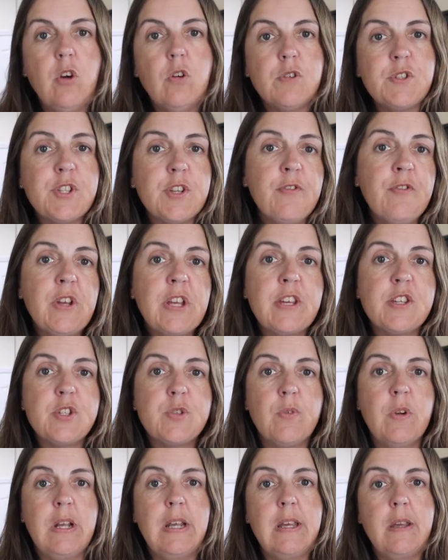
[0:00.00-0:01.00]
I also think
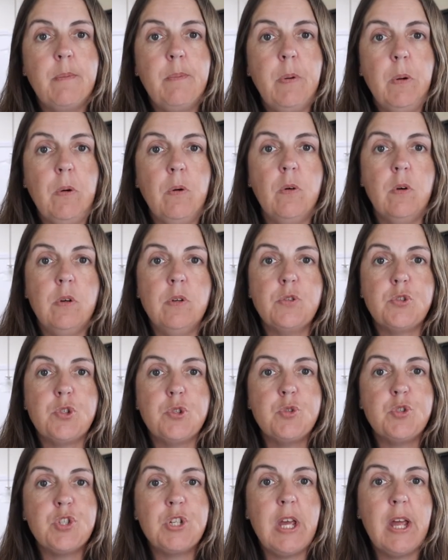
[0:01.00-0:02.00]
it's really important
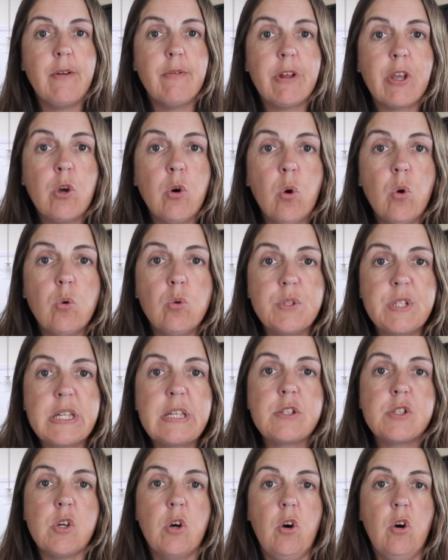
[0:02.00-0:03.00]
to share
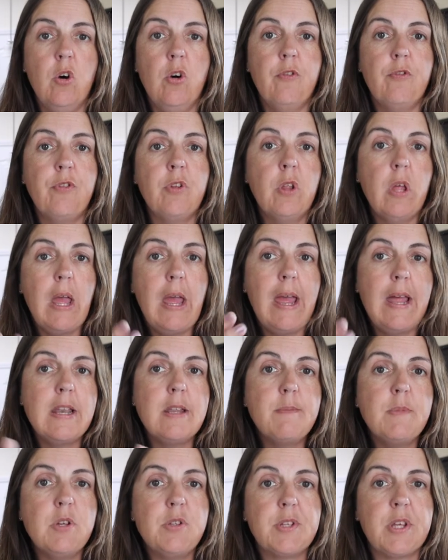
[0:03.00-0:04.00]
recordings of
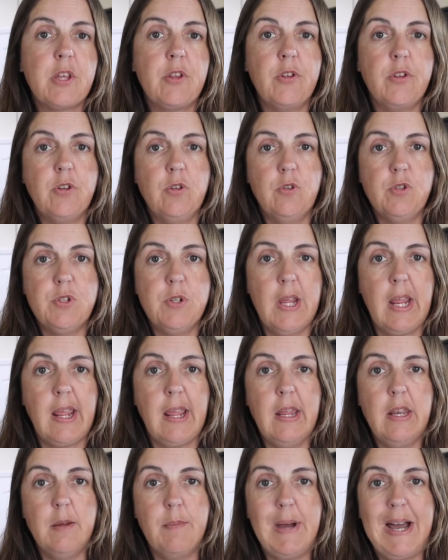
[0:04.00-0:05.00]
any music that you're doing
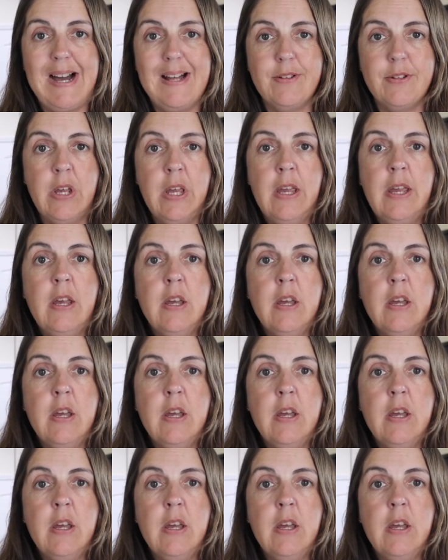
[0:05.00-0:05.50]
in a band.